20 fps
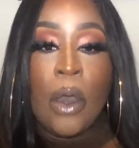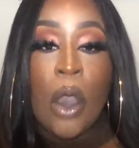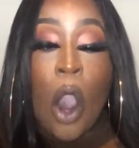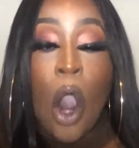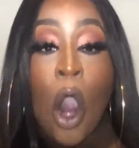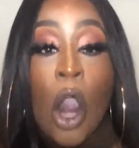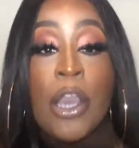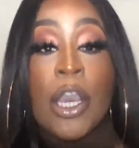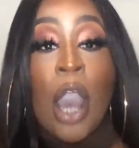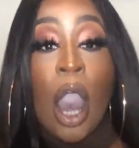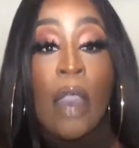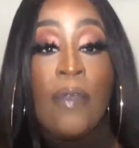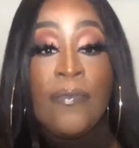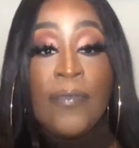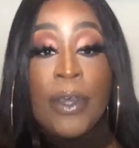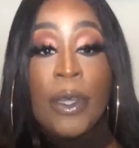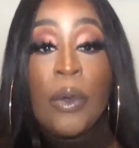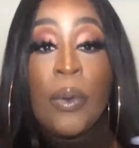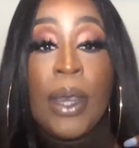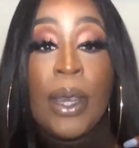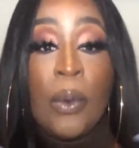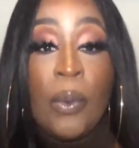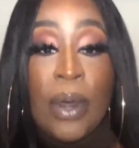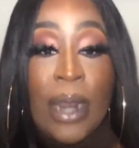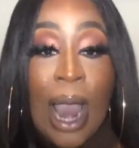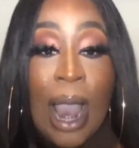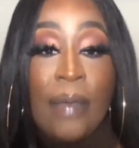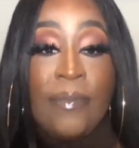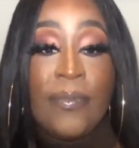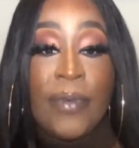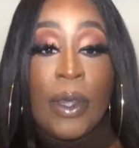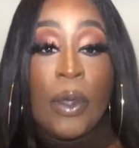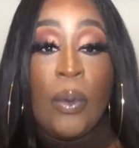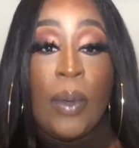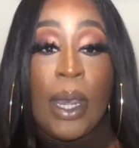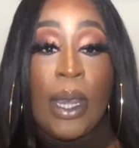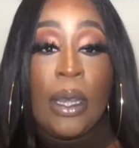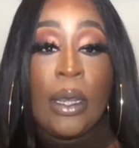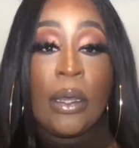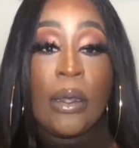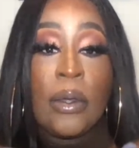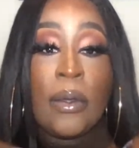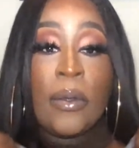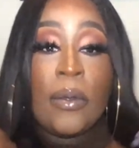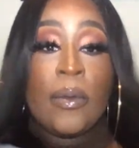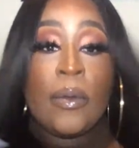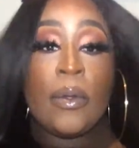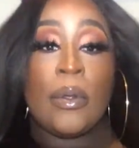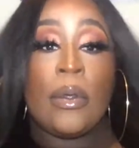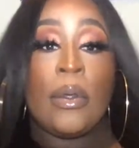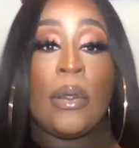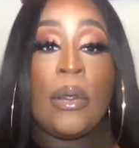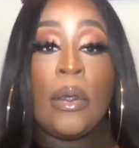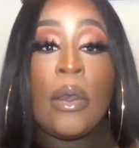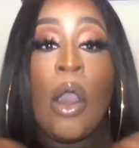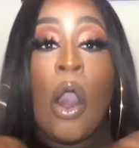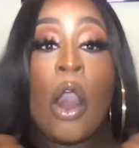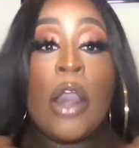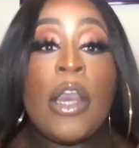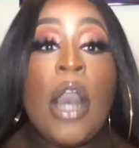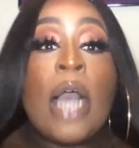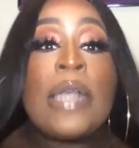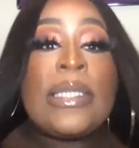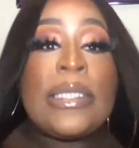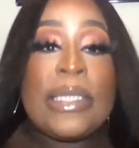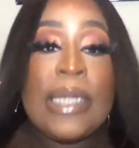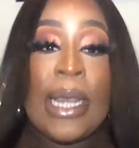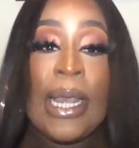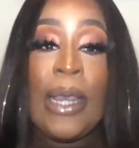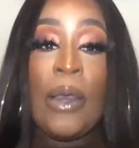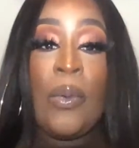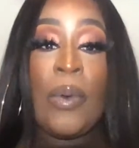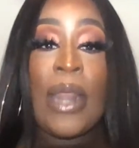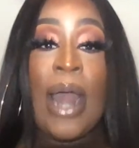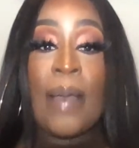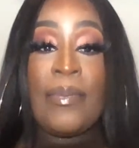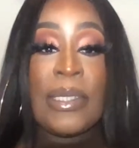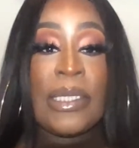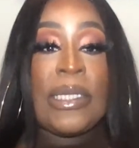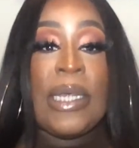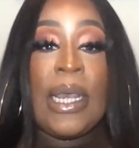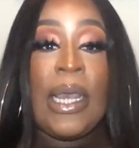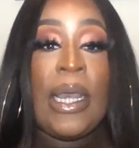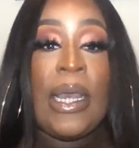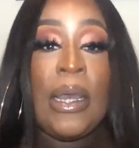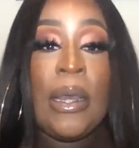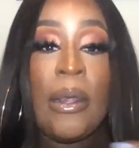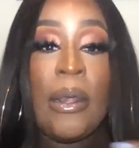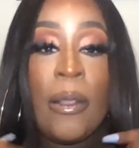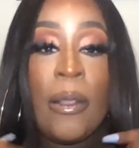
Are y'all viewing what I'm viewing? Are y'all seeing what I'm seeing?